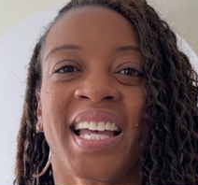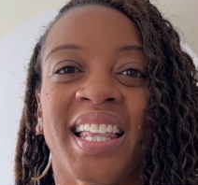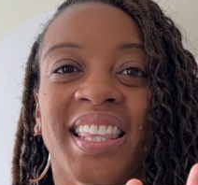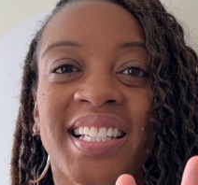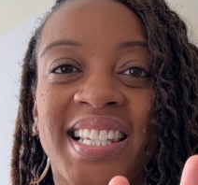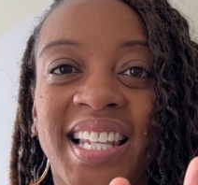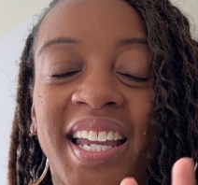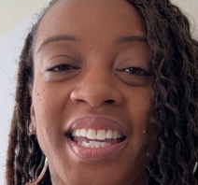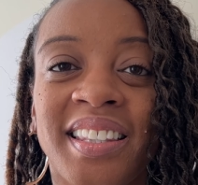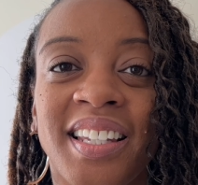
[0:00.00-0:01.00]
The
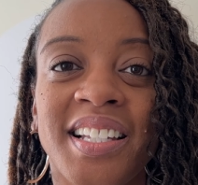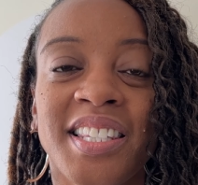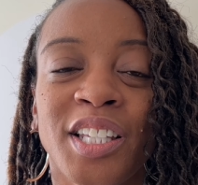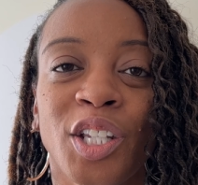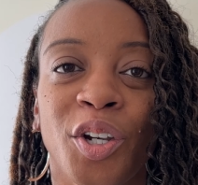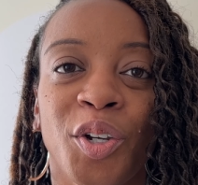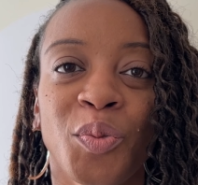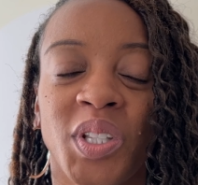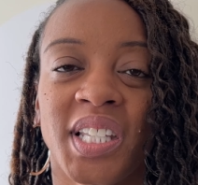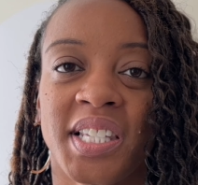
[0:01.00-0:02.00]
second lesson
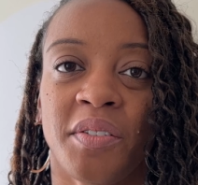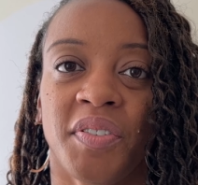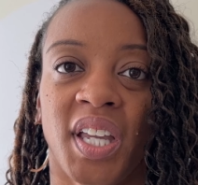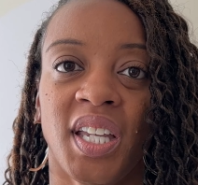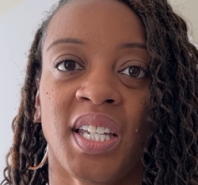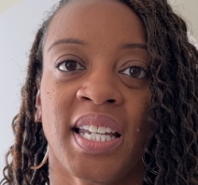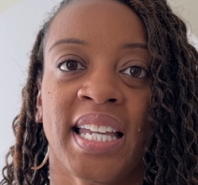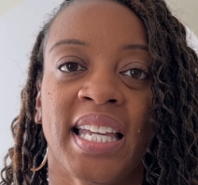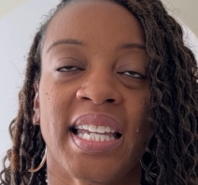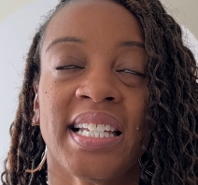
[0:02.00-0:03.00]
learned with this event
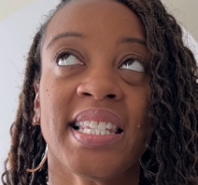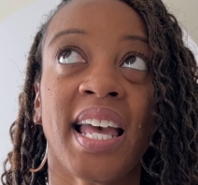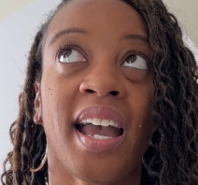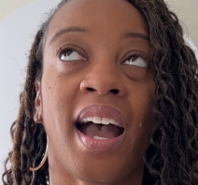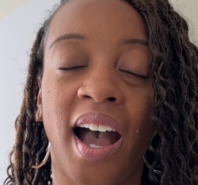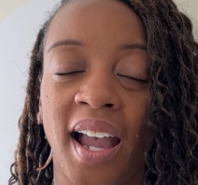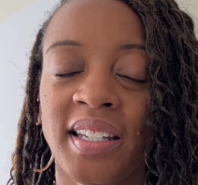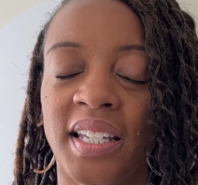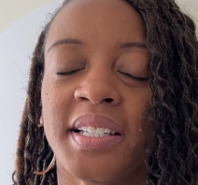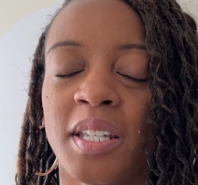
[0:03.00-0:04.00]
is that I
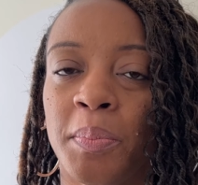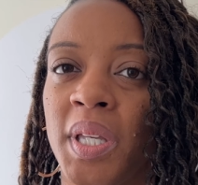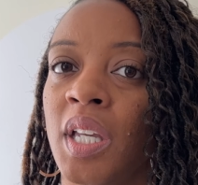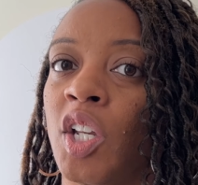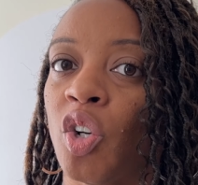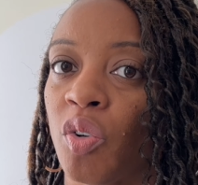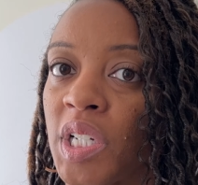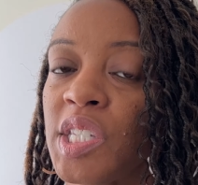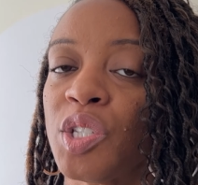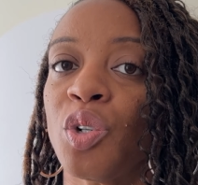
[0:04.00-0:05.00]
need to be
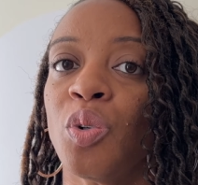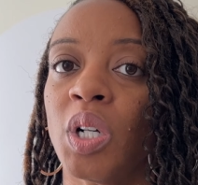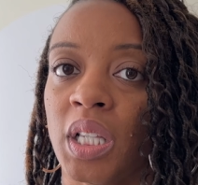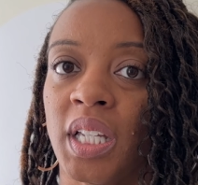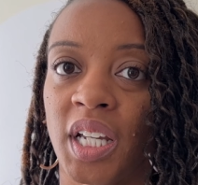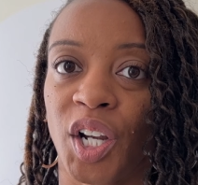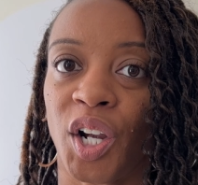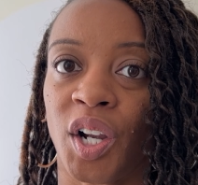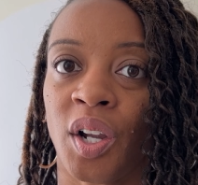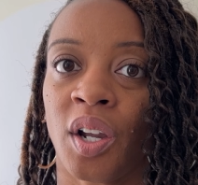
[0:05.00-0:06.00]
crystal
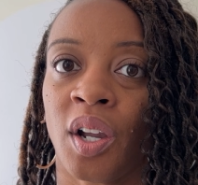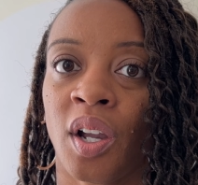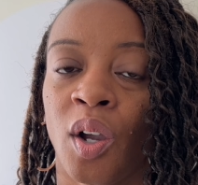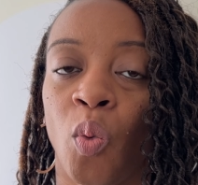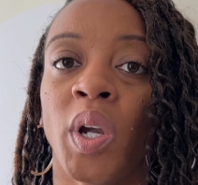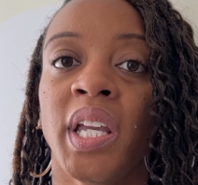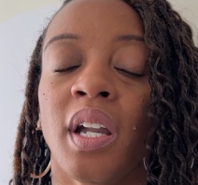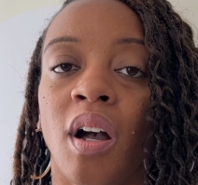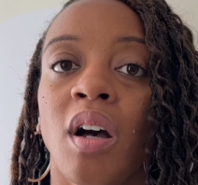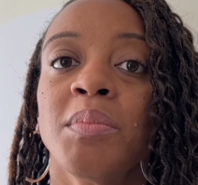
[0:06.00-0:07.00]
clear when it
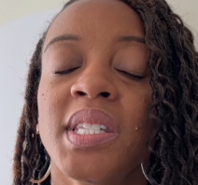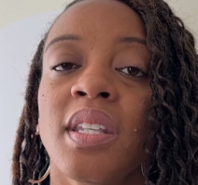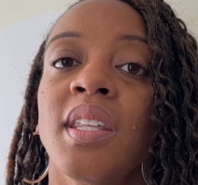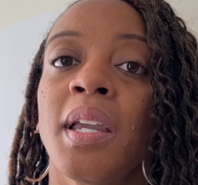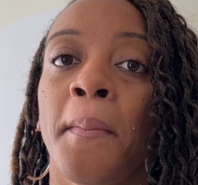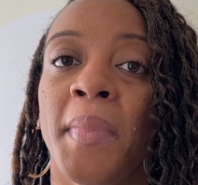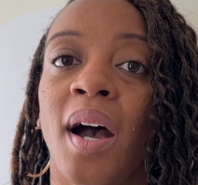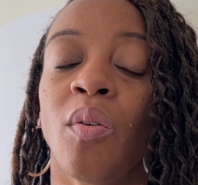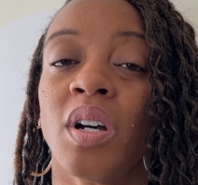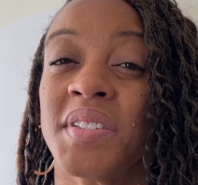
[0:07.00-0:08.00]
comes to the
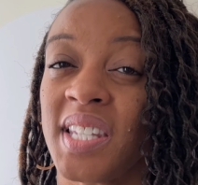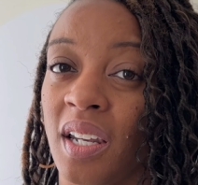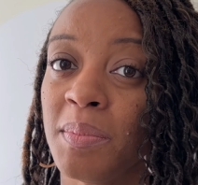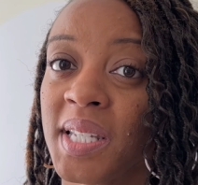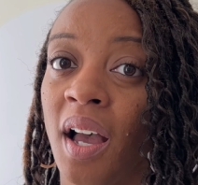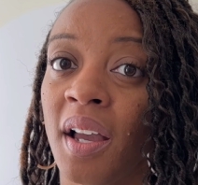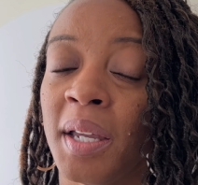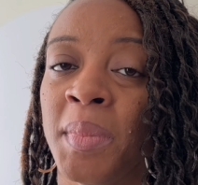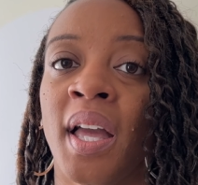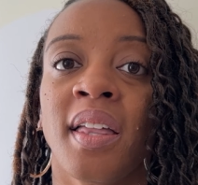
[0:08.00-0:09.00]
amount of setup
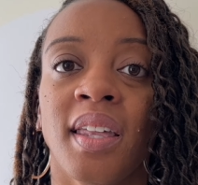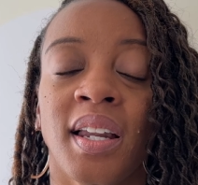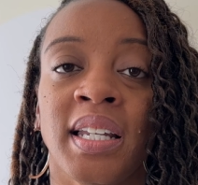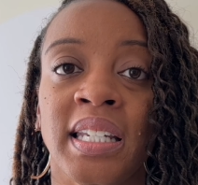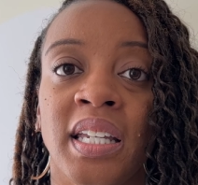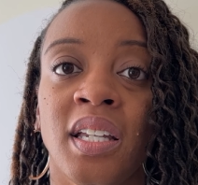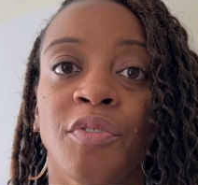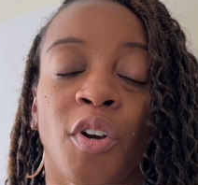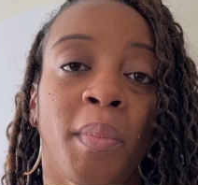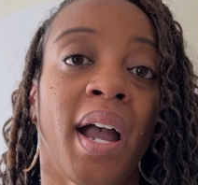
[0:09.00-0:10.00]
time that I need
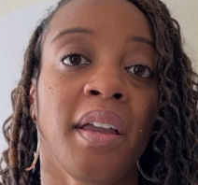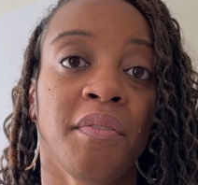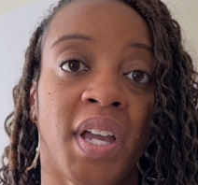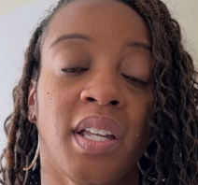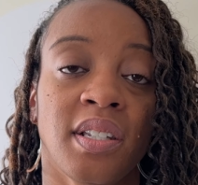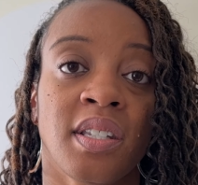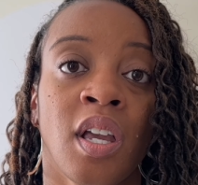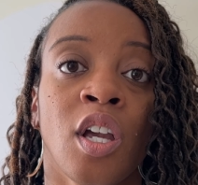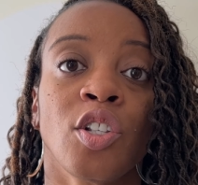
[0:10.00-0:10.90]
for my events.